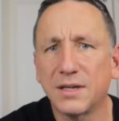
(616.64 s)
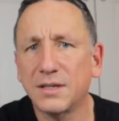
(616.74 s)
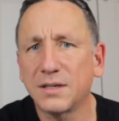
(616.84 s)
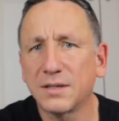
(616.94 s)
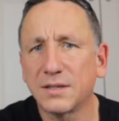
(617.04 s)

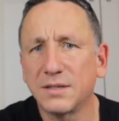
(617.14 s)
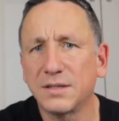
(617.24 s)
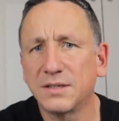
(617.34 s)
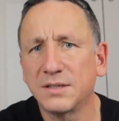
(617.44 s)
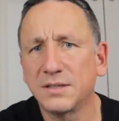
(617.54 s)

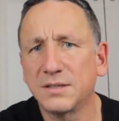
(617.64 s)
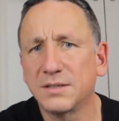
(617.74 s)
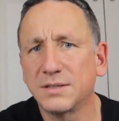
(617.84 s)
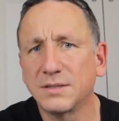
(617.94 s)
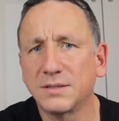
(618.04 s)

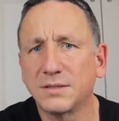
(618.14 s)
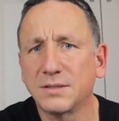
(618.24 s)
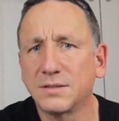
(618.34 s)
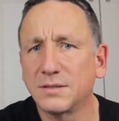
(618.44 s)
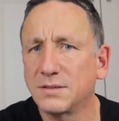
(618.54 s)

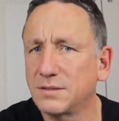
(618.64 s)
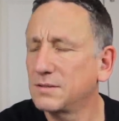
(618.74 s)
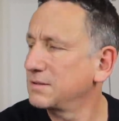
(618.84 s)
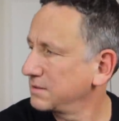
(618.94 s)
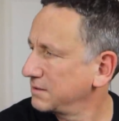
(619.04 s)

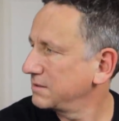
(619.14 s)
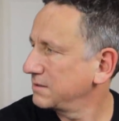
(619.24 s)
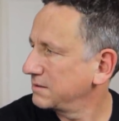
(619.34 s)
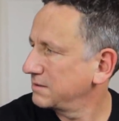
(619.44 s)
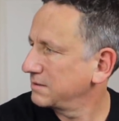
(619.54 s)

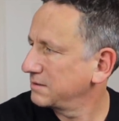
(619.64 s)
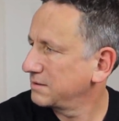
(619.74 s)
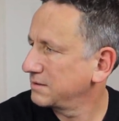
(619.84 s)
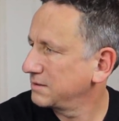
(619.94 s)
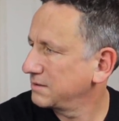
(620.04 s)

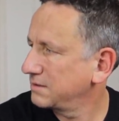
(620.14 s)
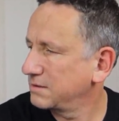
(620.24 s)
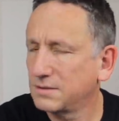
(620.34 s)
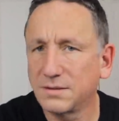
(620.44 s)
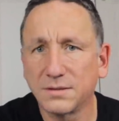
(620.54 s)

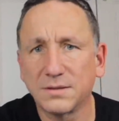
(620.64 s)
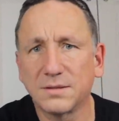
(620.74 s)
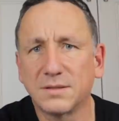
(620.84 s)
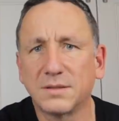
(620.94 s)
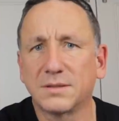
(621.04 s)

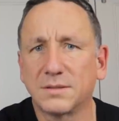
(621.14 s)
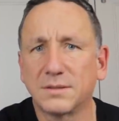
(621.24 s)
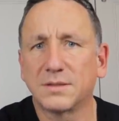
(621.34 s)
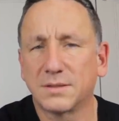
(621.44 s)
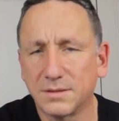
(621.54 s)

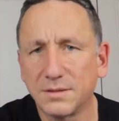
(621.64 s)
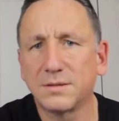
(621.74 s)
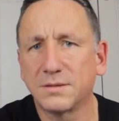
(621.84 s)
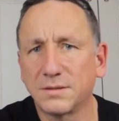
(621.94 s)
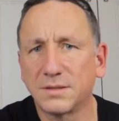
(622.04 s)

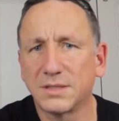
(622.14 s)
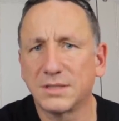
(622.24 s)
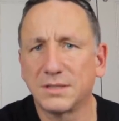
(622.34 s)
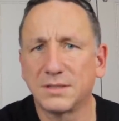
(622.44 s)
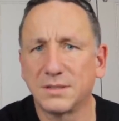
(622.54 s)

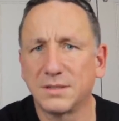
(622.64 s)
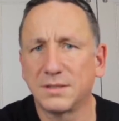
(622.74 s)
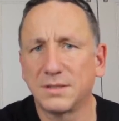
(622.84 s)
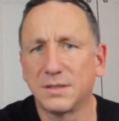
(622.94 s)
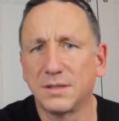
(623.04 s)

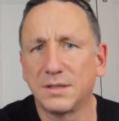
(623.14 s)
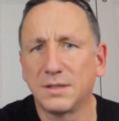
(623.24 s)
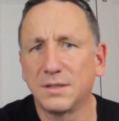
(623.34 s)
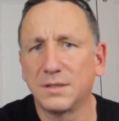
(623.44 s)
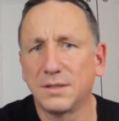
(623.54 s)

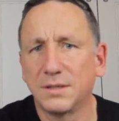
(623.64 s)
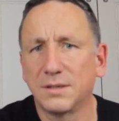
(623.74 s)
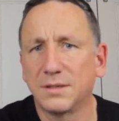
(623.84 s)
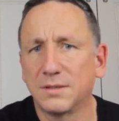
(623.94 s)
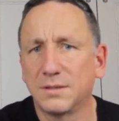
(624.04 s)
[no speech]